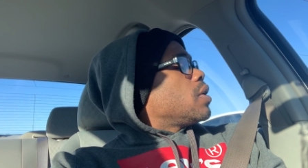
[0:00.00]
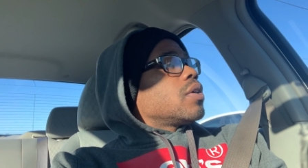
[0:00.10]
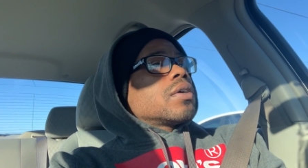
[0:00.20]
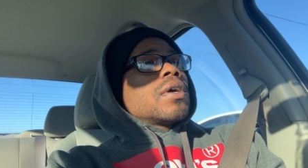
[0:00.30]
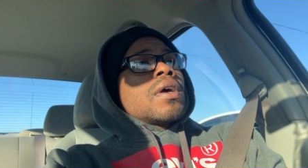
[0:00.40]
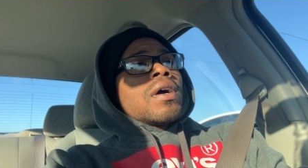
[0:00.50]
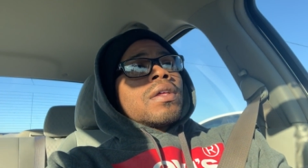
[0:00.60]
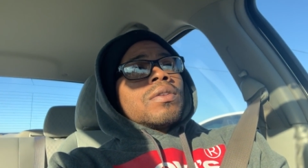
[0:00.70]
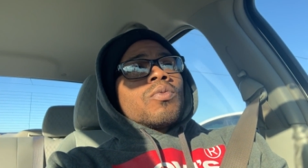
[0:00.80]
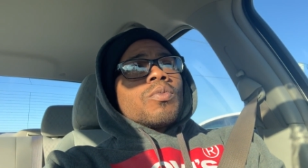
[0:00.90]
liter,
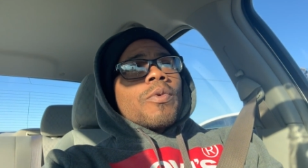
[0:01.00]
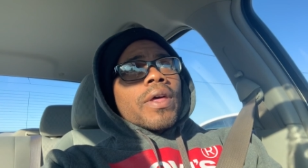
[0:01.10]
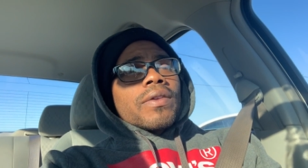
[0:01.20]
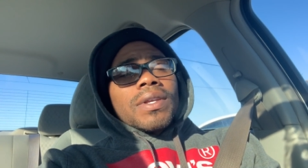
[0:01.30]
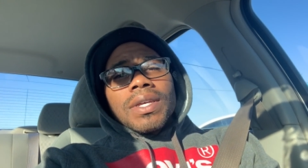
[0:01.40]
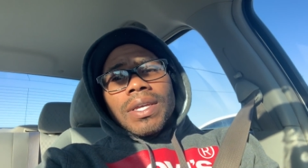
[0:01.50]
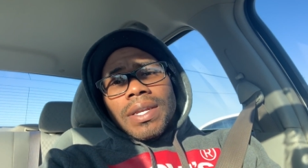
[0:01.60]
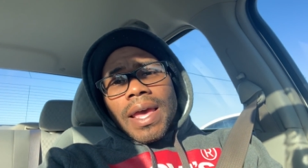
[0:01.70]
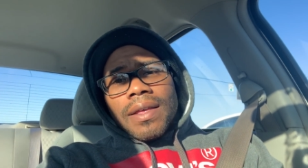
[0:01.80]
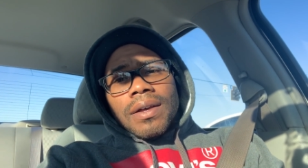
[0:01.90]
rather than getting
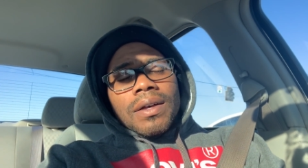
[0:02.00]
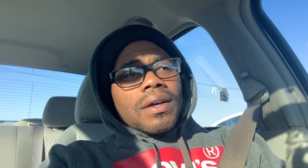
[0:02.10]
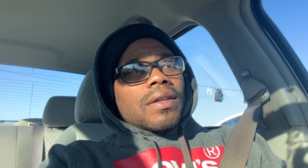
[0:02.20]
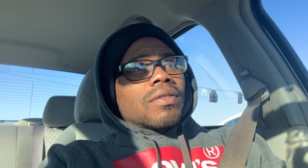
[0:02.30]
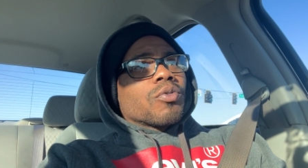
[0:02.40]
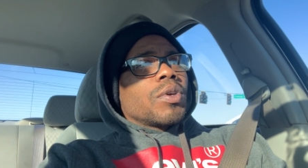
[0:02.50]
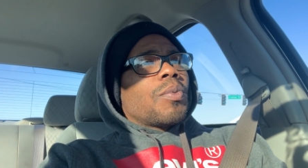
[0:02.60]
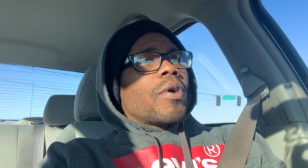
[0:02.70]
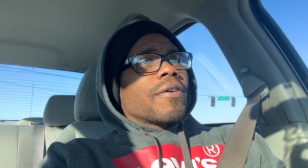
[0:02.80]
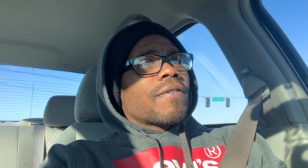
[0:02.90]
that
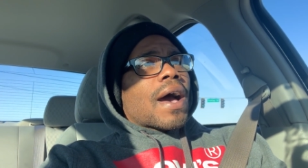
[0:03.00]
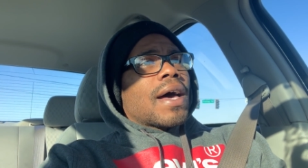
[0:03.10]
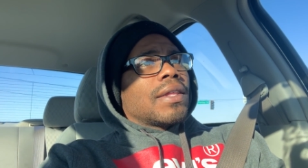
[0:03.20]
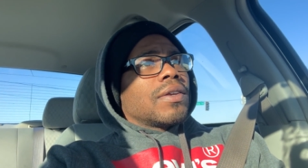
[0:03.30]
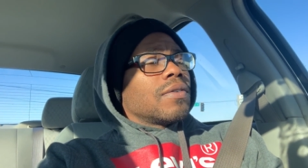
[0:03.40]
3.5 liter